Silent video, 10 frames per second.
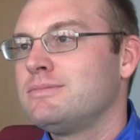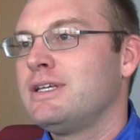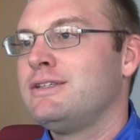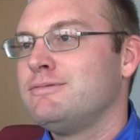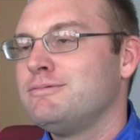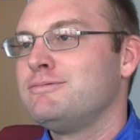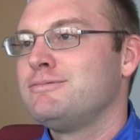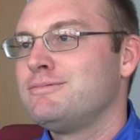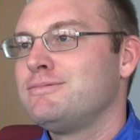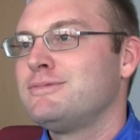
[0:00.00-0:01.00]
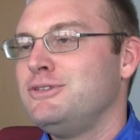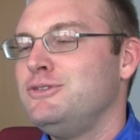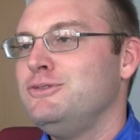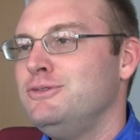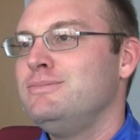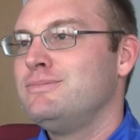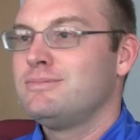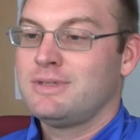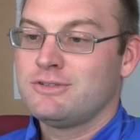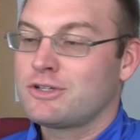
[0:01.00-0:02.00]
then you,
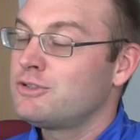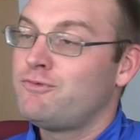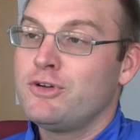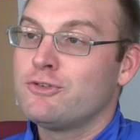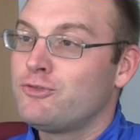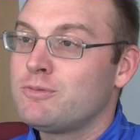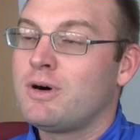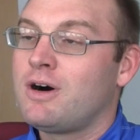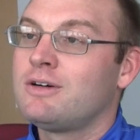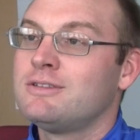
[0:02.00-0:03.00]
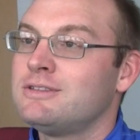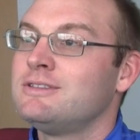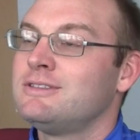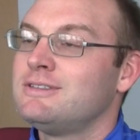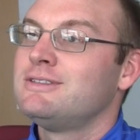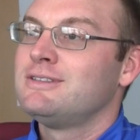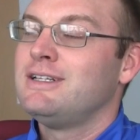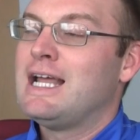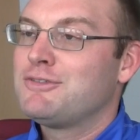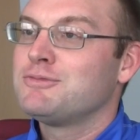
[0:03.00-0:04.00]
as long as you can field the football
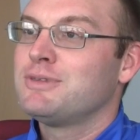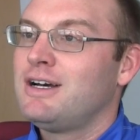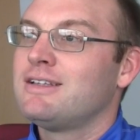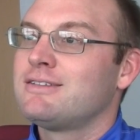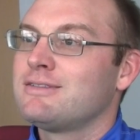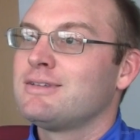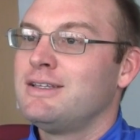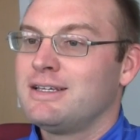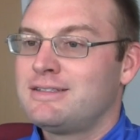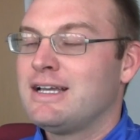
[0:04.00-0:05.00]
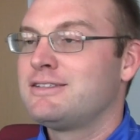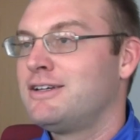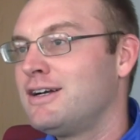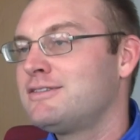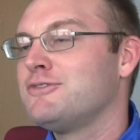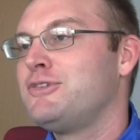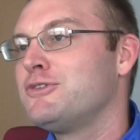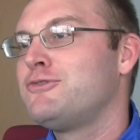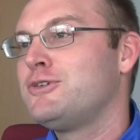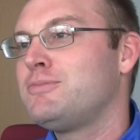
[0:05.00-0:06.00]
and have some guts. I think it takes guts to
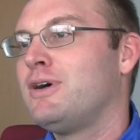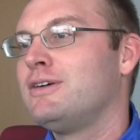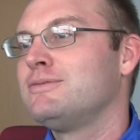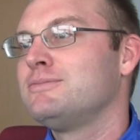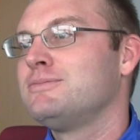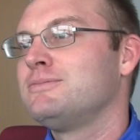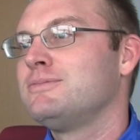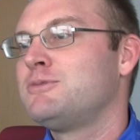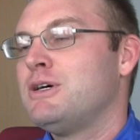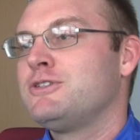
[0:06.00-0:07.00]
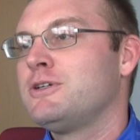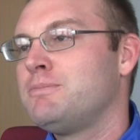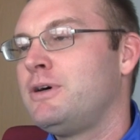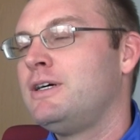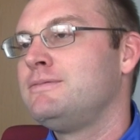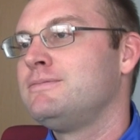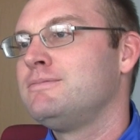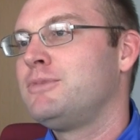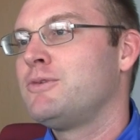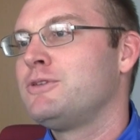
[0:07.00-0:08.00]
field the football, especially on punt
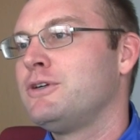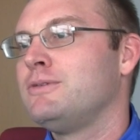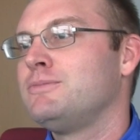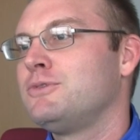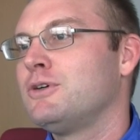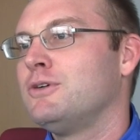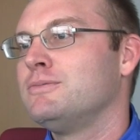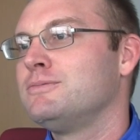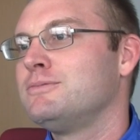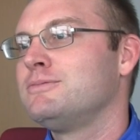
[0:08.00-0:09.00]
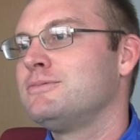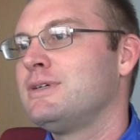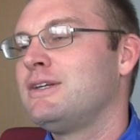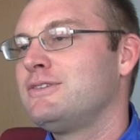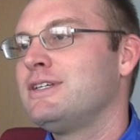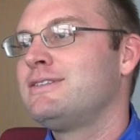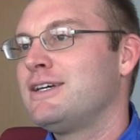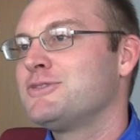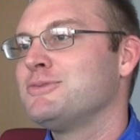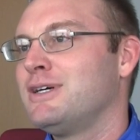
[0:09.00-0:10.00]
return. So I'd say it
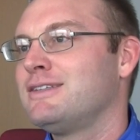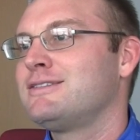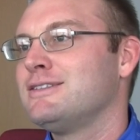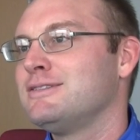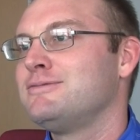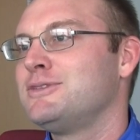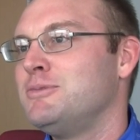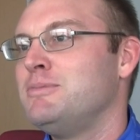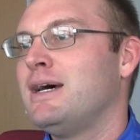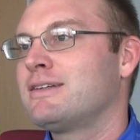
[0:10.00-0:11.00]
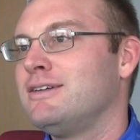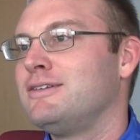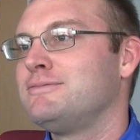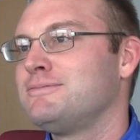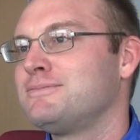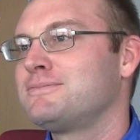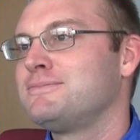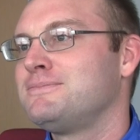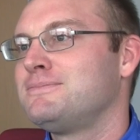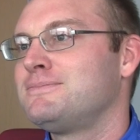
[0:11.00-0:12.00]
takes some guts to be back there.
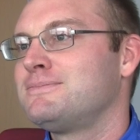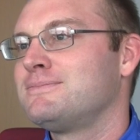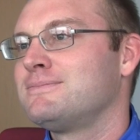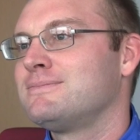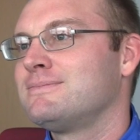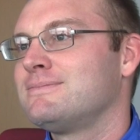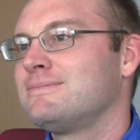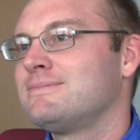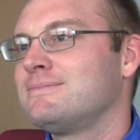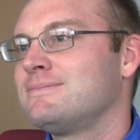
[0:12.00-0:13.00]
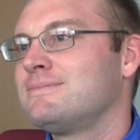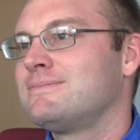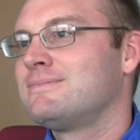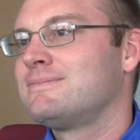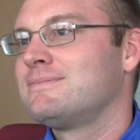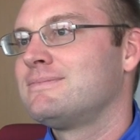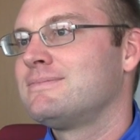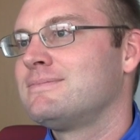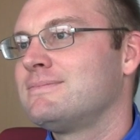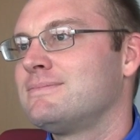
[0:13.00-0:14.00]
When you see a group of guys out at
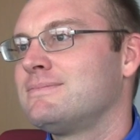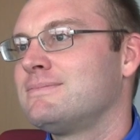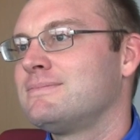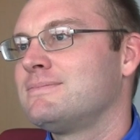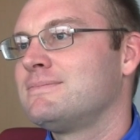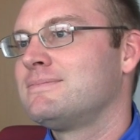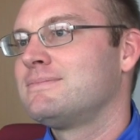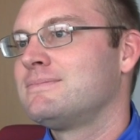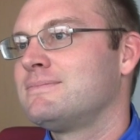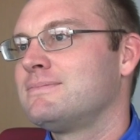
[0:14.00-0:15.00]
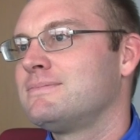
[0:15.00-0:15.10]
practice as